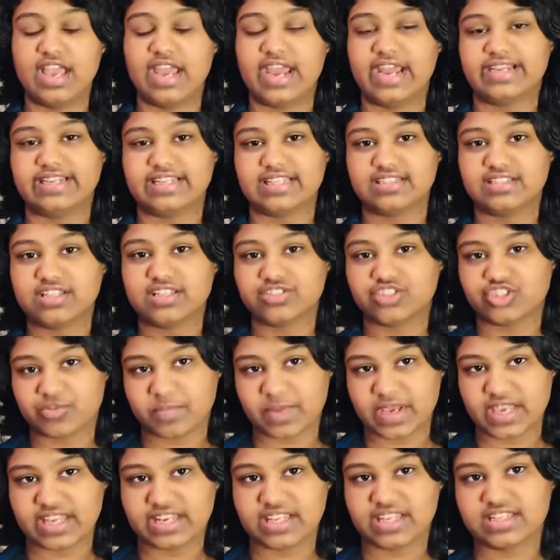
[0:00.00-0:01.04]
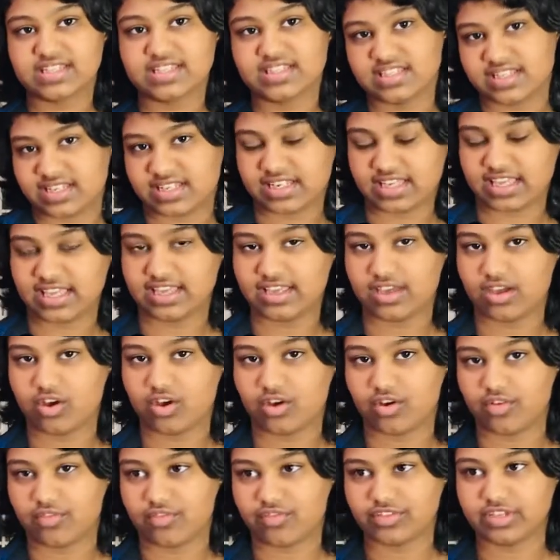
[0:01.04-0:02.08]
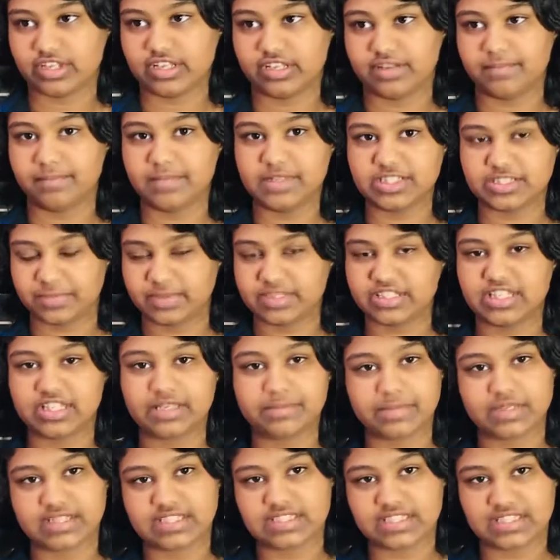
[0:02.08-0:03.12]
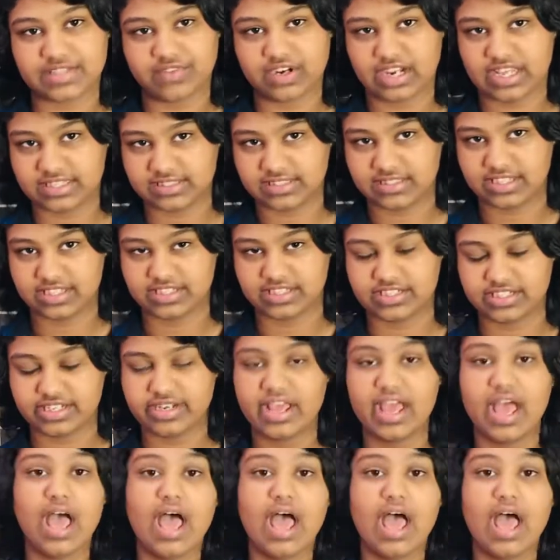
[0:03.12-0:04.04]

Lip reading: it is the Sumerian city of the Mesopotamian civilization,